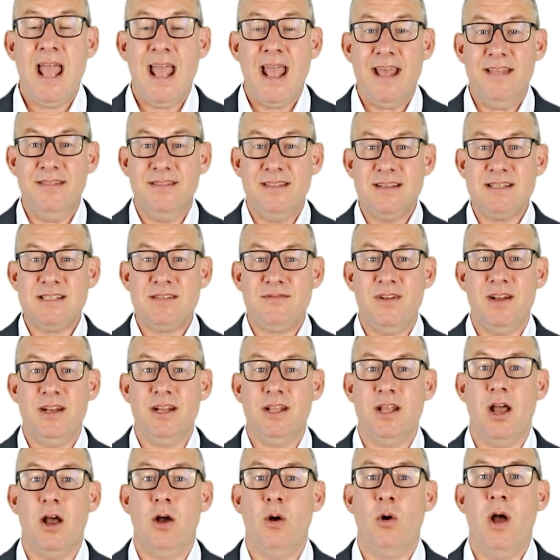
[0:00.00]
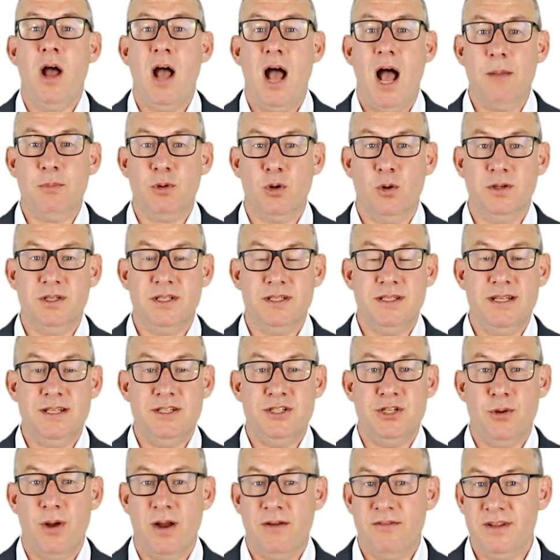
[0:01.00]
In this video, I'm going to teach
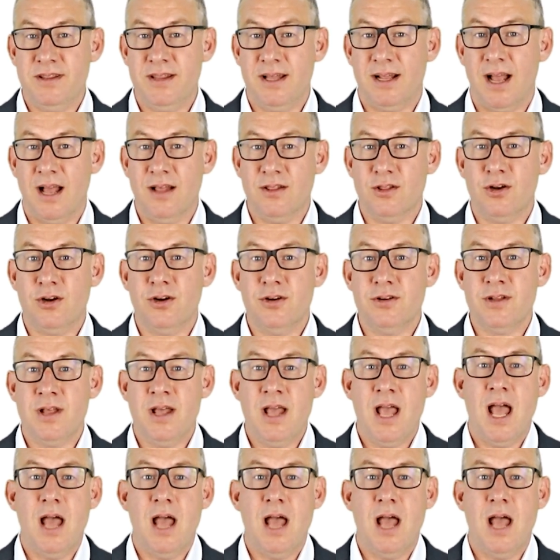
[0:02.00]
you everything I learned